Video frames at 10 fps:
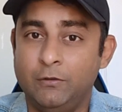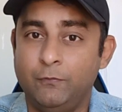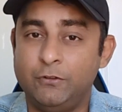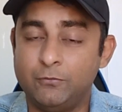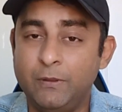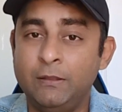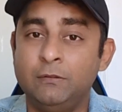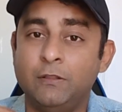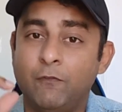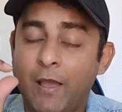which
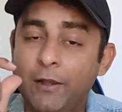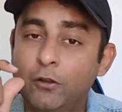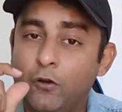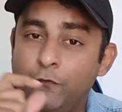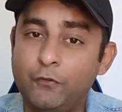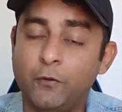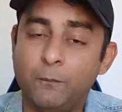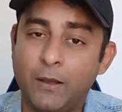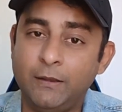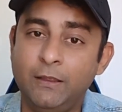means the value of your
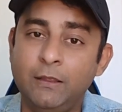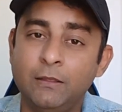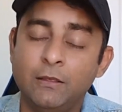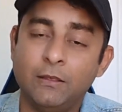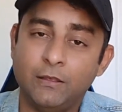money